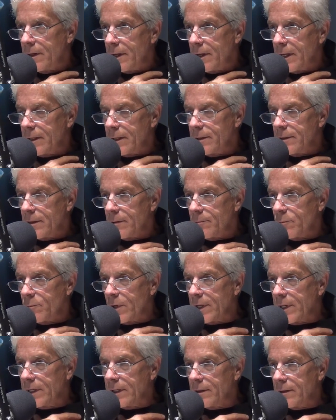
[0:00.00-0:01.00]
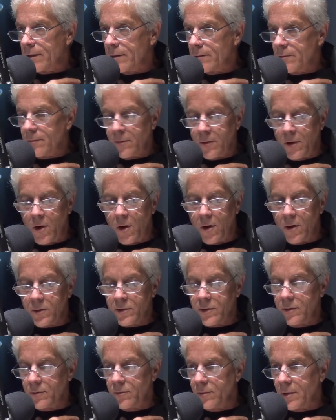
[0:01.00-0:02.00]
and bring a
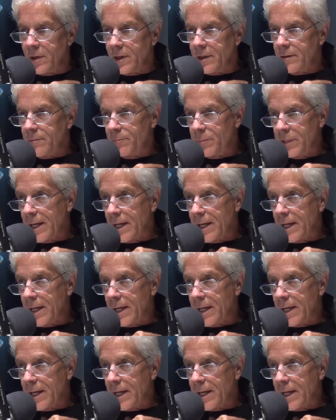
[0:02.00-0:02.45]
halt to